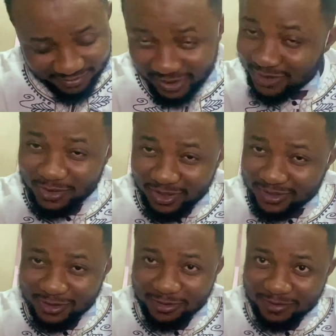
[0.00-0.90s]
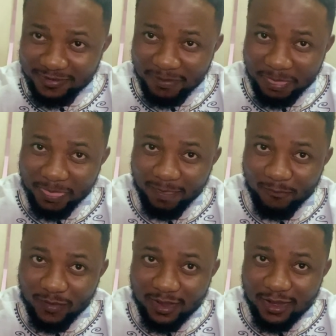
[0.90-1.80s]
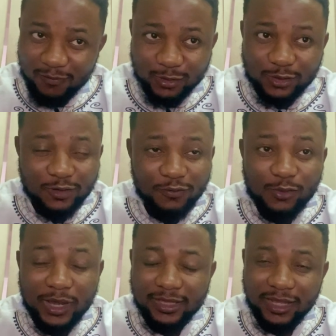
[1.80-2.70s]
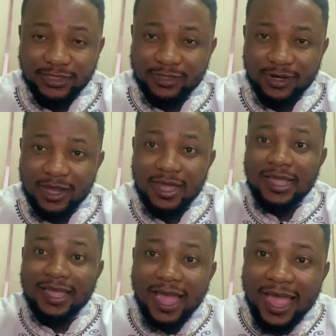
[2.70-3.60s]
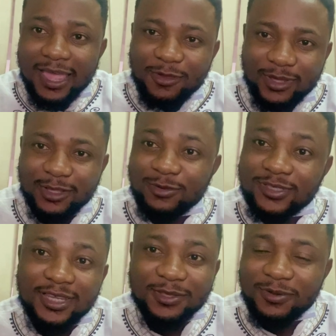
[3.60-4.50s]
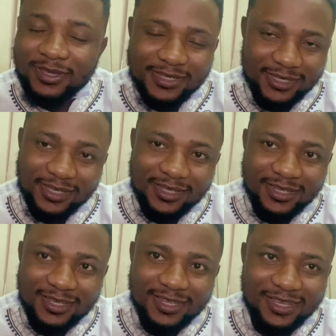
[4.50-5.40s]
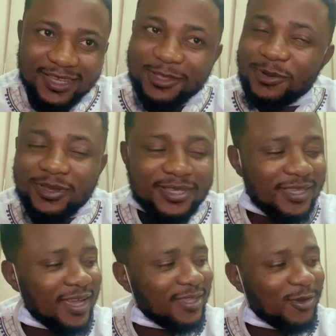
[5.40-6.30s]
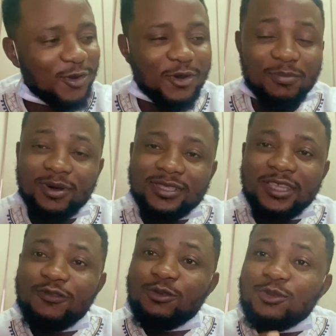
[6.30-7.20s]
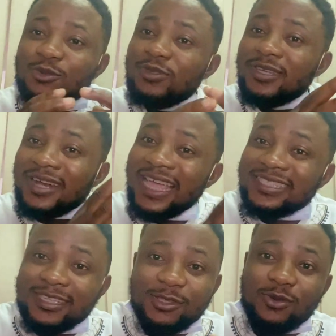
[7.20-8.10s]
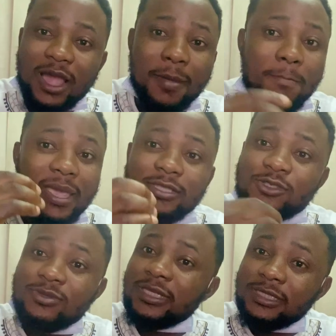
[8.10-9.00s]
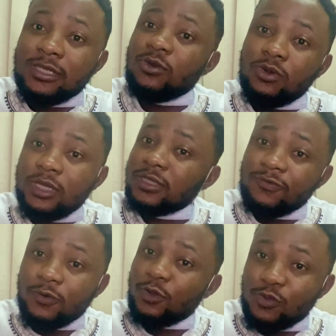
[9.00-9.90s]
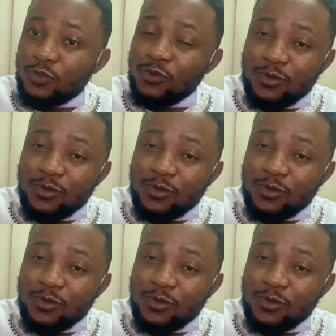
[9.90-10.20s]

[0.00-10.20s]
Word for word: It's not easy. Oh. For those of you who are in Nigeria, guy, you know, not say no easy. It's not easy at all. But if you do the right thing, oh, I bet you the thing go easy for you.